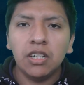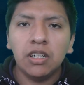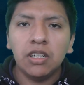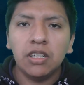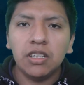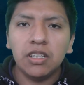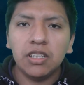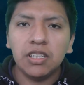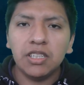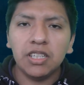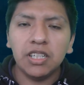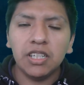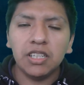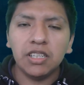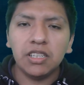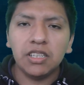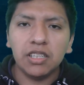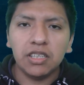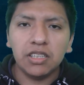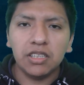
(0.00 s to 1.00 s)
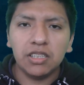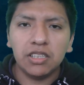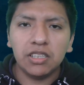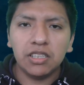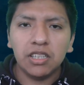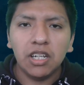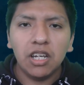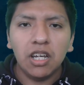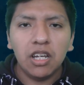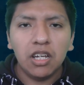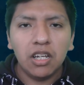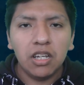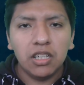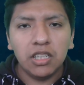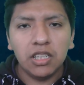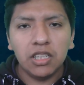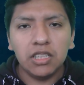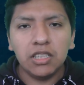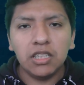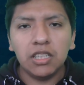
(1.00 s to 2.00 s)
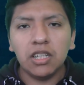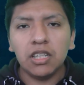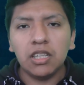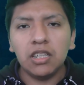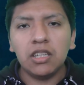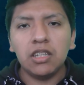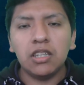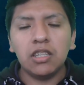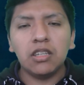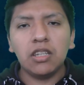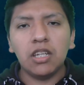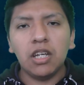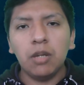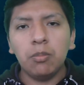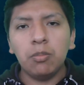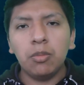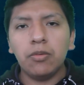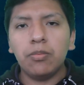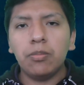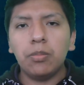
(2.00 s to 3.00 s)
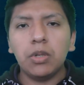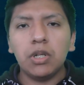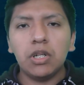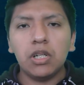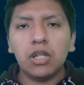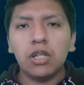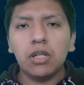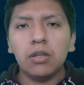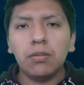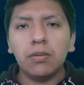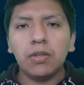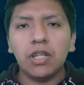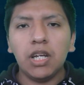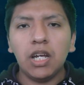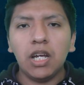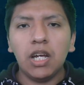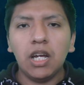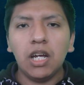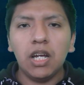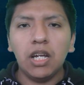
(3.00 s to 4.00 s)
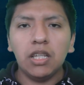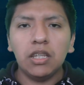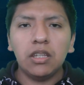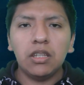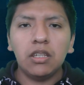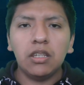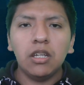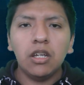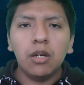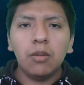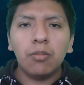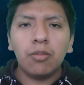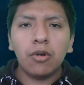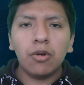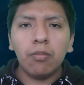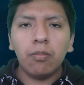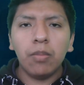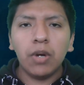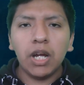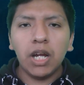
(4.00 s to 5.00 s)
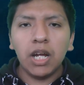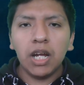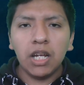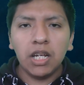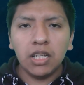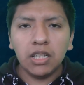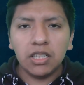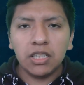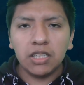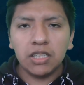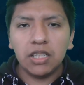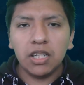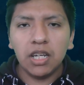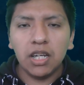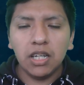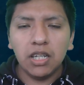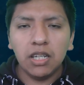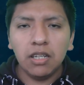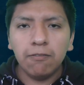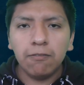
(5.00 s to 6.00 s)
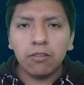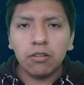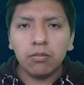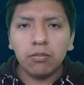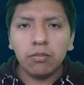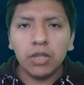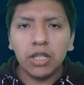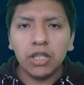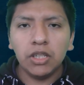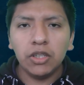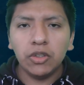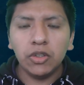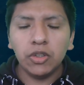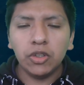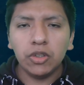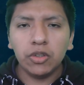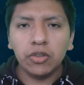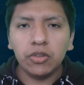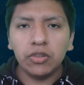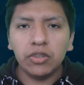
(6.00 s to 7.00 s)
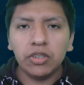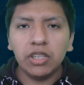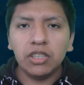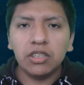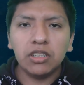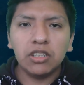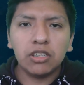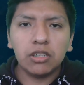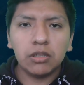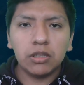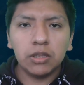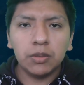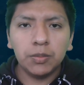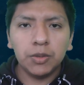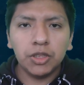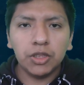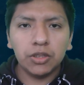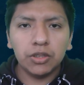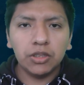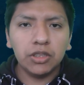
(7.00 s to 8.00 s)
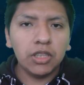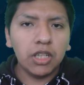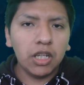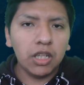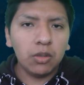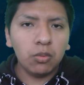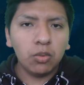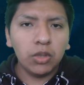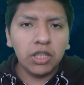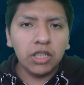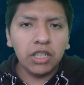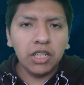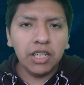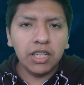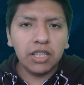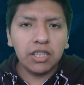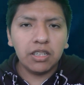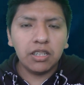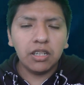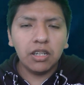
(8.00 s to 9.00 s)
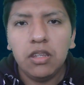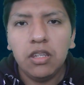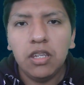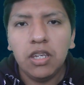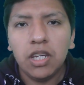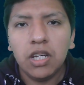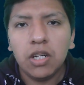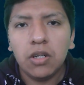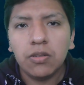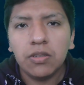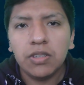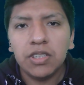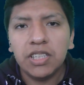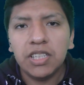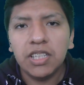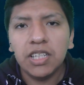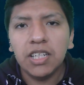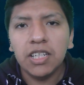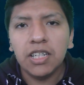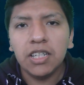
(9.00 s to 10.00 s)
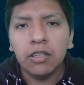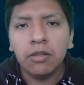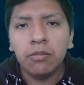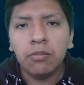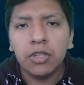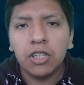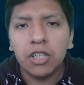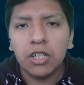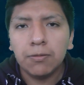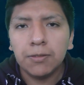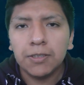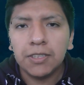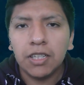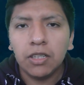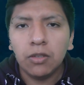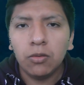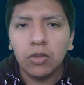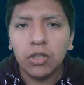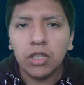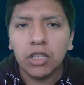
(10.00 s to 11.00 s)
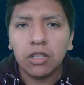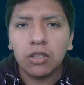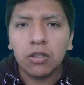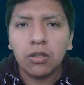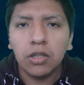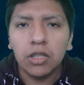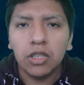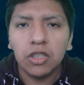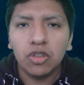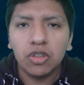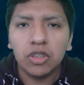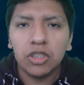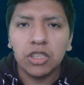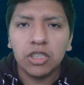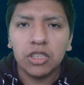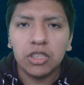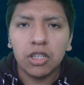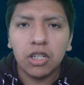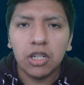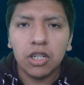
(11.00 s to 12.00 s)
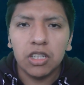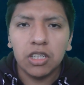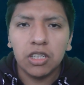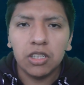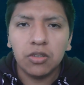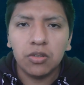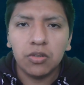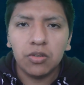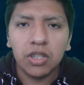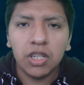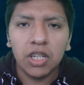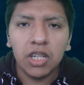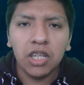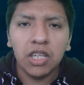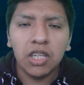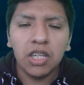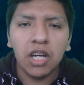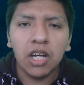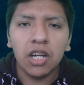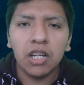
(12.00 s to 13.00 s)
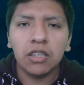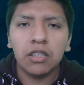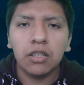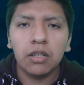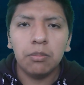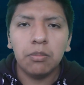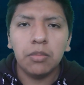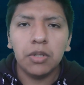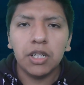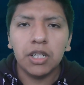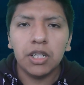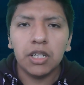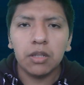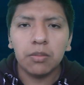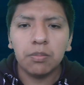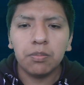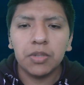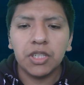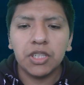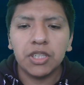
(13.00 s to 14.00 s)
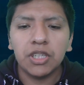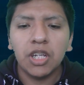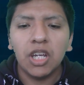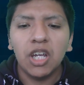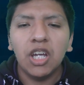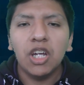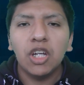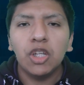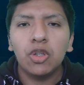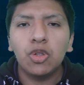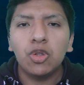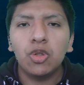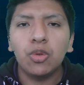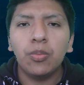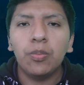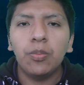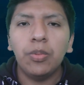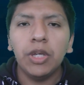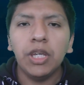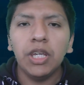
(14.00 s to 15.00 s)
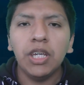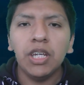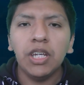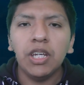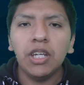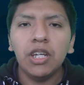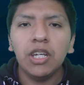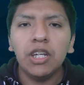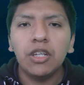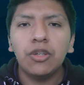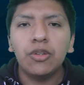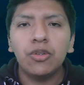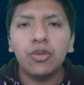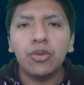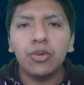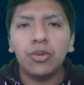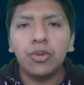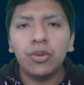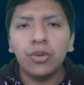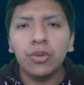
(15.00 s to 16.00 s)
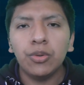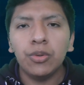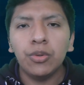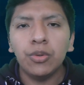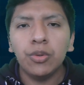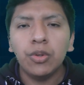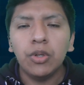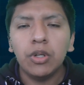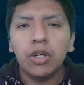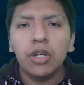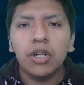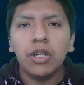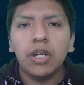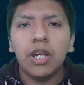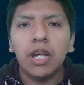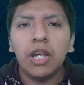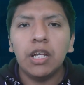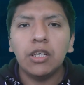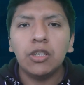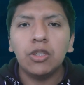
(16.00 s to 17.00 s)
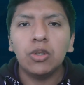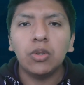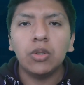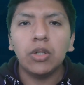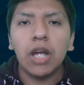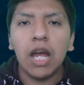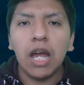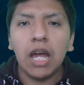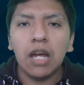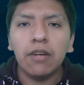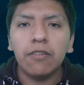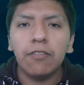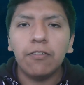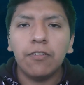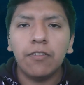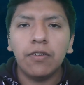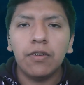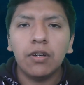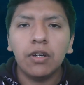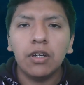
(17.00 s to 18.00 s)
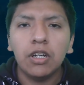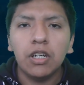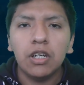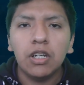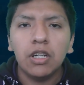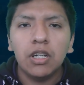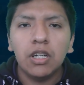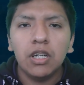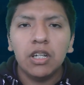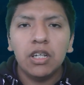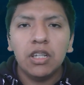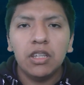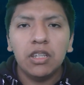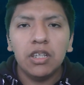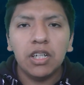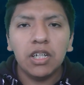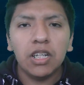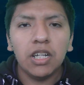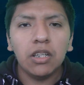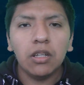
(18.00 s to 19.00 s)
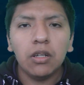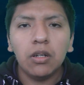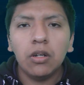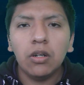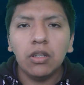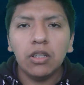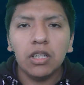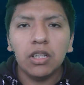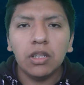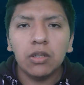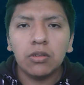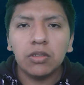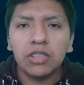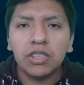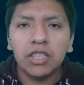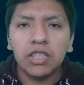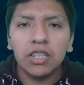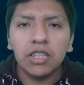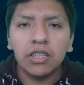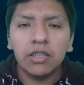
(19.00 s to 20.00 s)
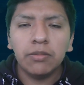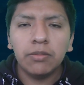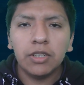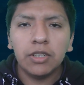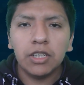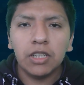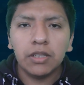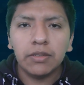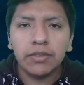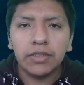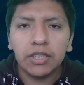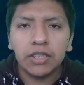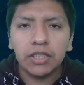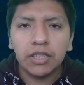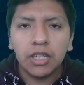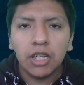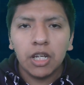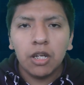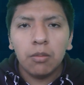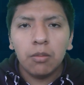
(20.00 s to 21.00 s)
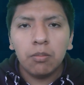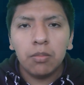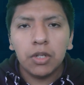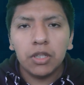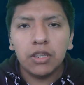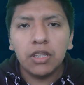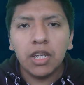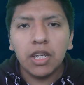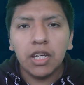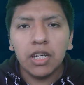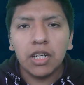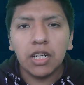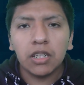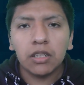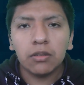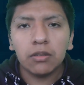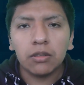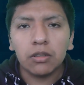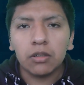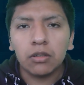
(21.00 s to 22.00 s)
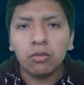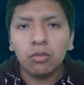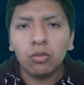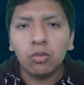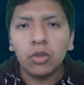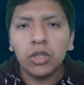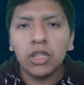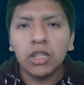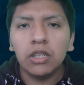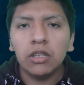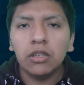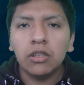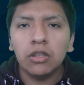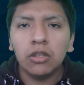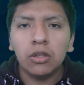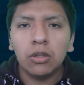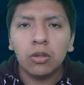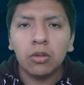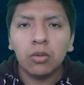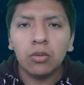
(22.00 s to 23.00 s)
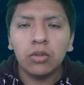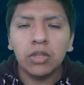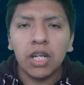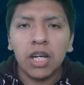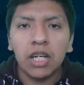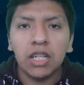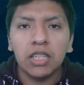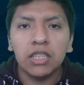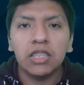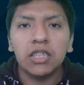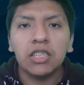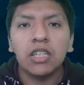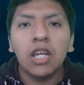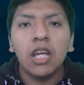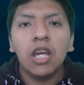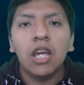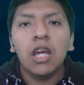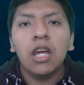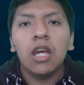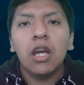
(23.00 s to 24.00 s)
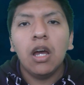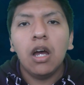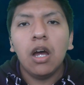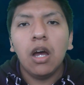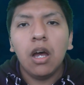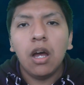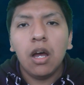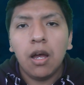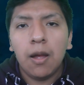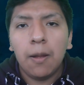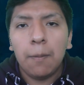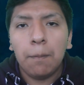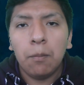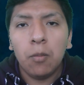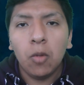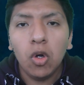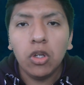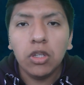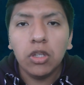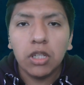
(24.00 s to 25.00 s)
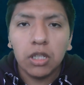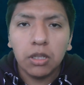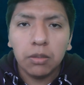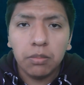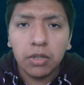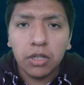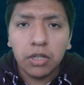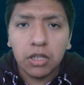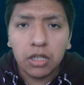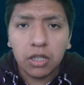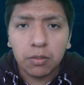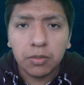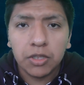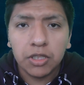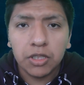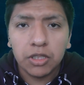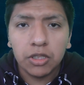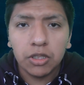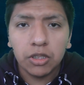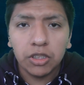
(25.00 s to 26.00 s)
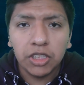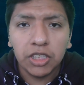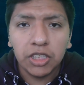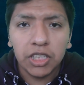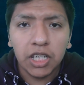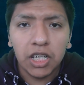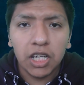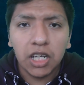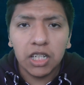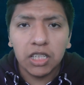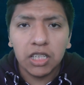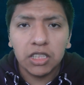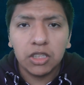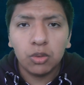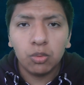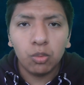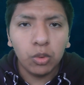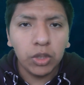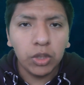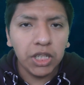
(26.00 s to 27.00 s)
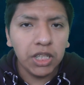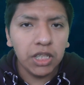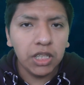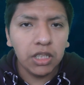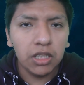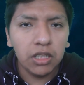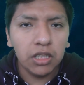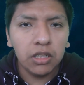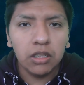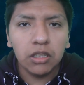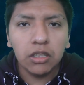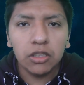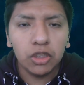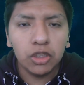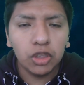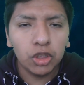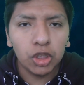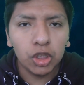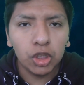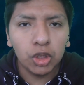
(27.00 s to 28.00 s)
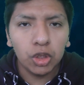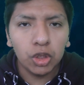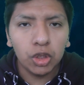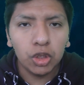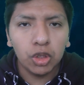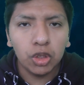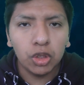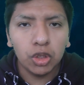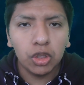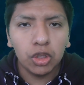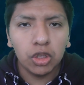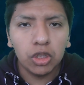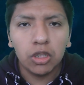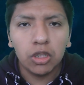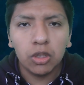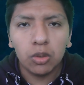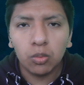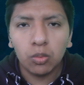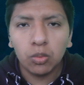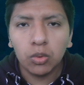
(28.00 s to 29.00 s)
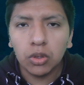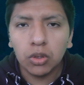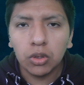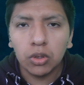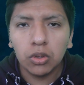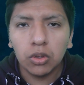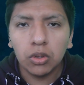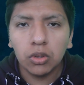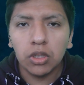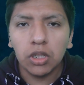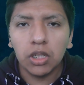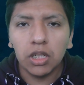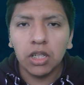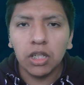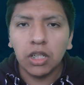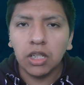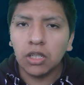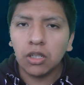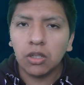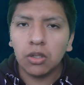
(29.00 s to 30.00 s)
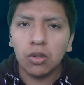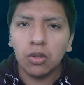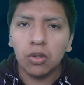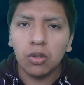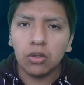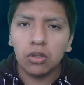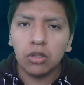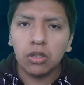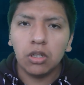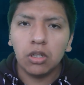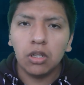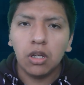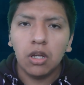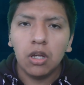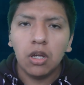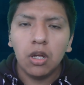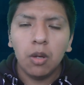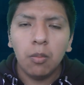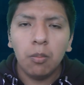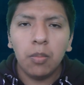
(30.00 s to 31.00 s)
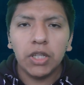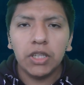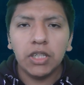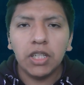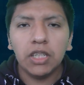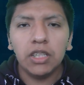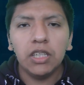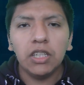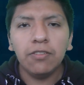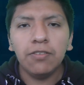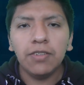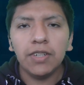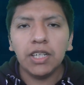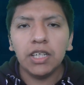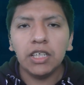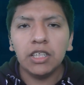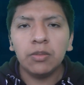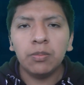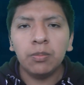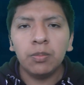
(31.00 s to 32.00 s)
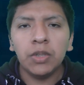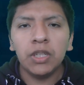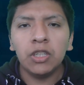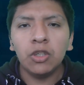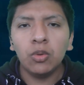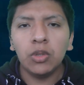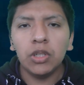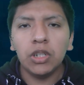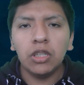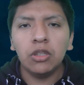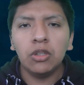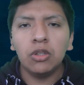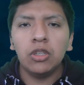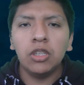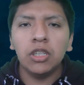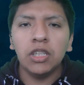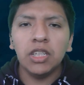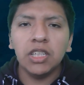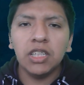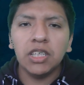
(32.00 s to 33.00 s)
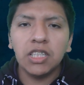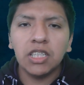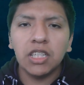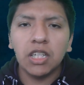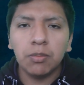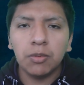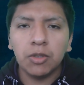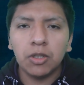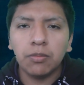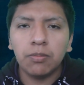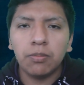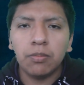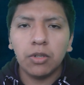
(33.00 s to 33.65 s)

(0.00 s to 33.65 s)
the sentence. Is the type of verb that provides the information, the description that we need. The auxiliary verbs that we are going to study today are the verbs to be, to do, and to have. There are other auxiliary verbs, but they are well known as modal verbs such as will, should, would, and could. But the difference between these types of